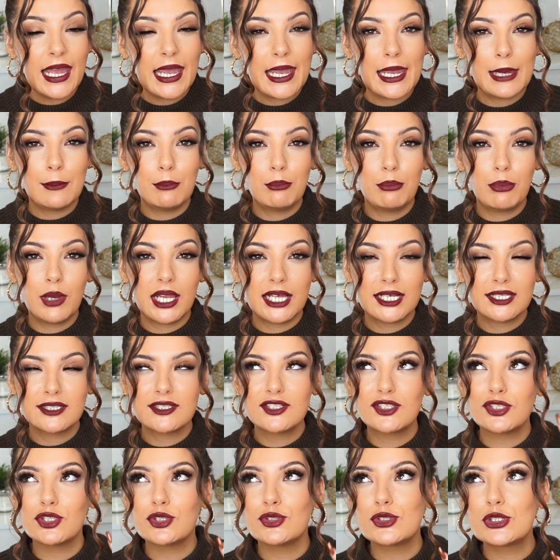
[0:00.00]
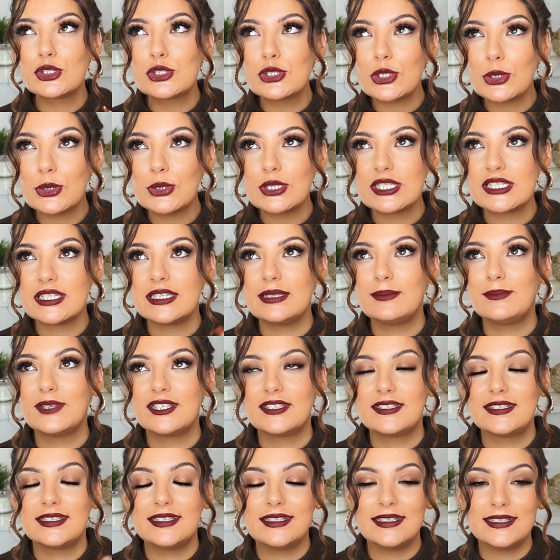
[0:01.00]
It blends so
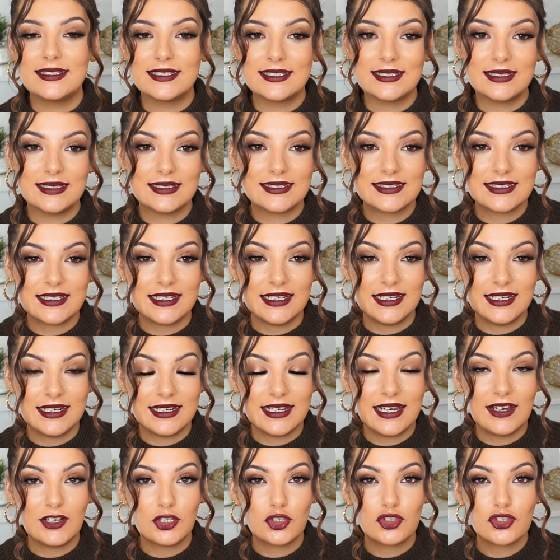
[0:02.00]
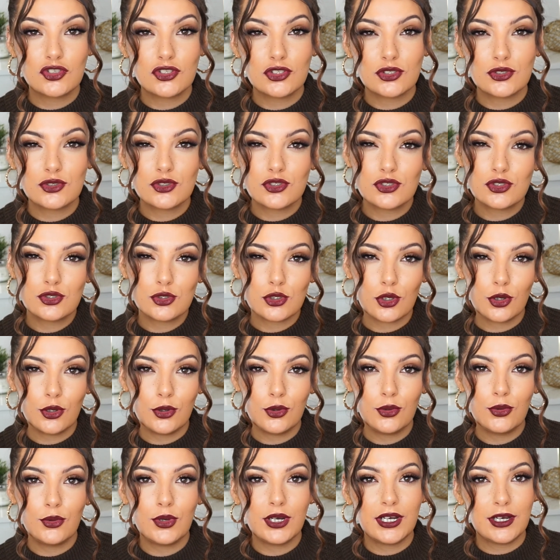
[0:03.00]
seamlessly into the skin and just looks
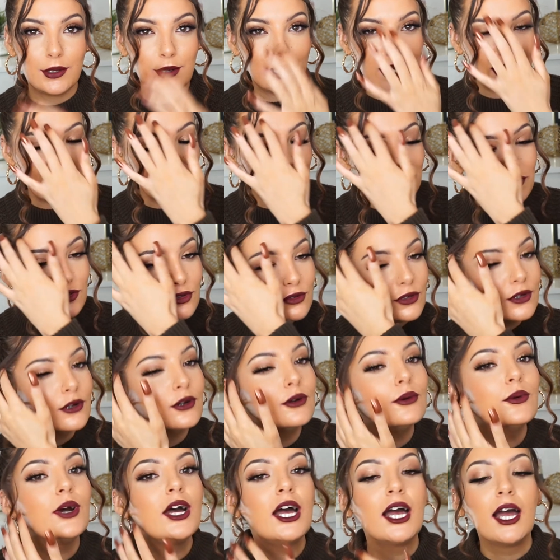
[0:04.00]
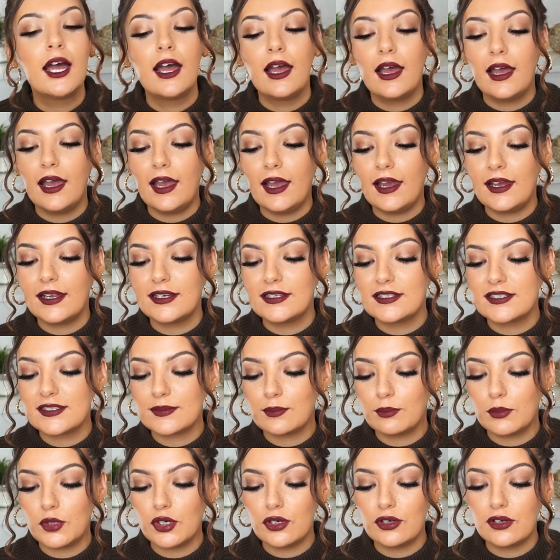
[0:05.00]
so natural. And
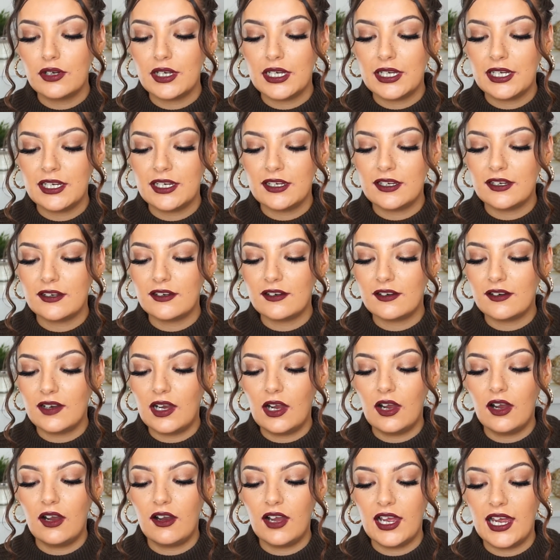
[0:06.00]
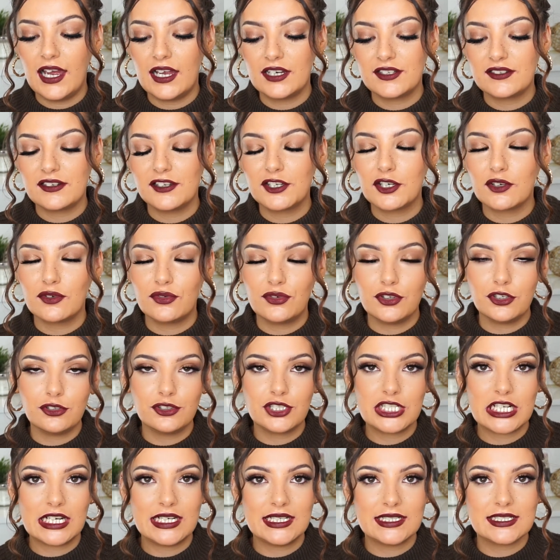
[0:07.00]
I had like a few
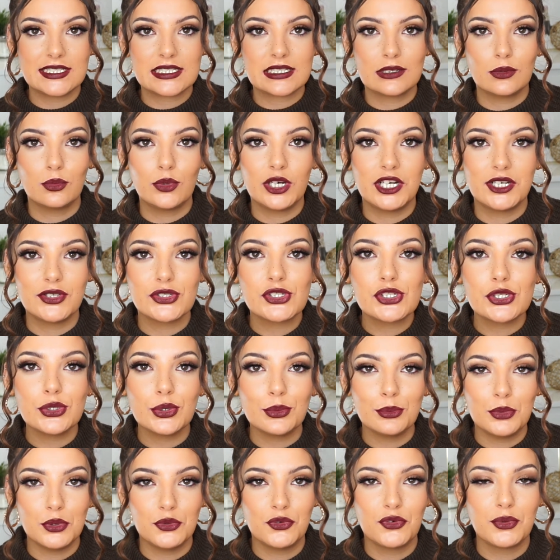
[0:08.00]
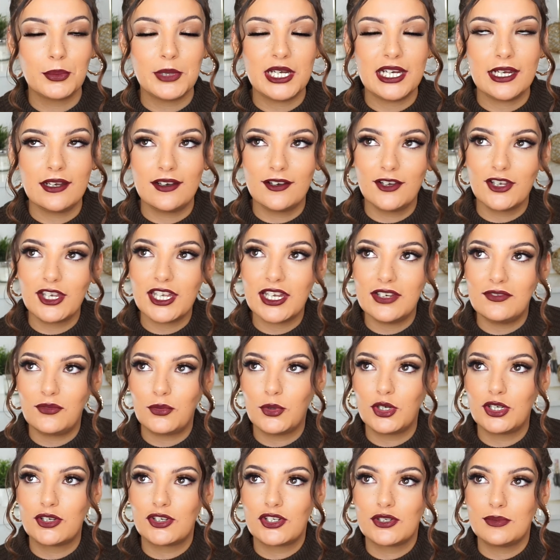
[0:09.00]
shades that weren't suitable for me, and I gave
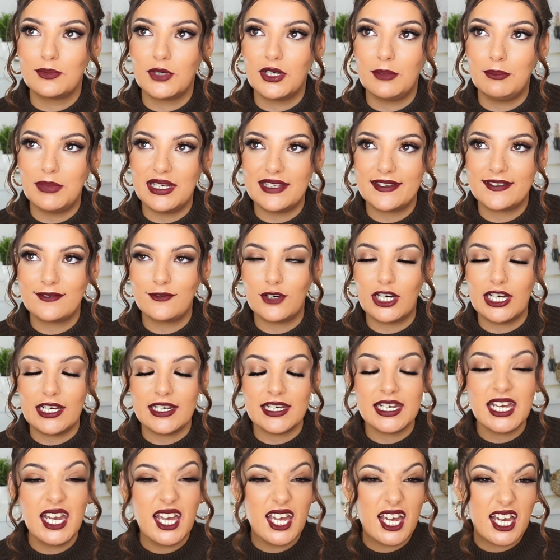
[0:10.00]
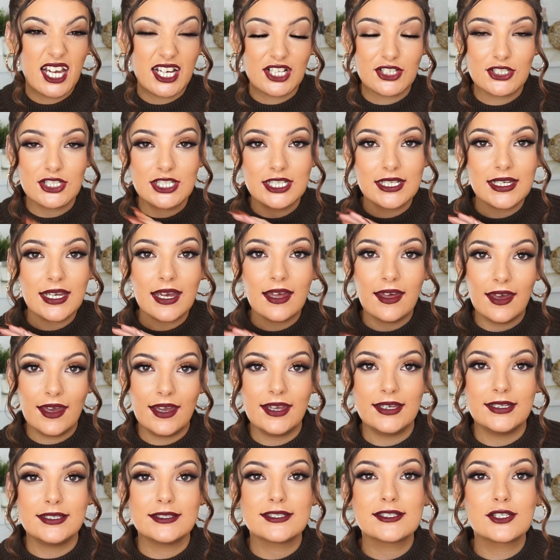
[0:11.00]
one to my best friend and she
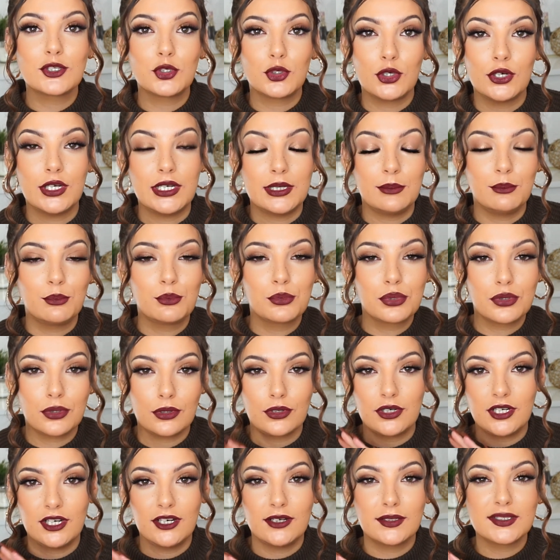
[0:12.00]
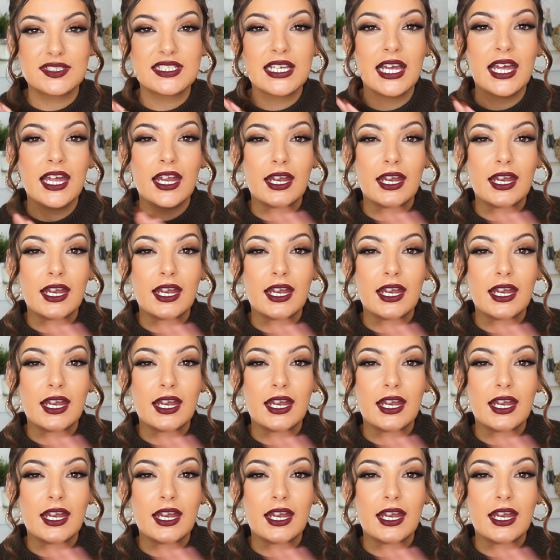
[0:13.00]
hates cream products,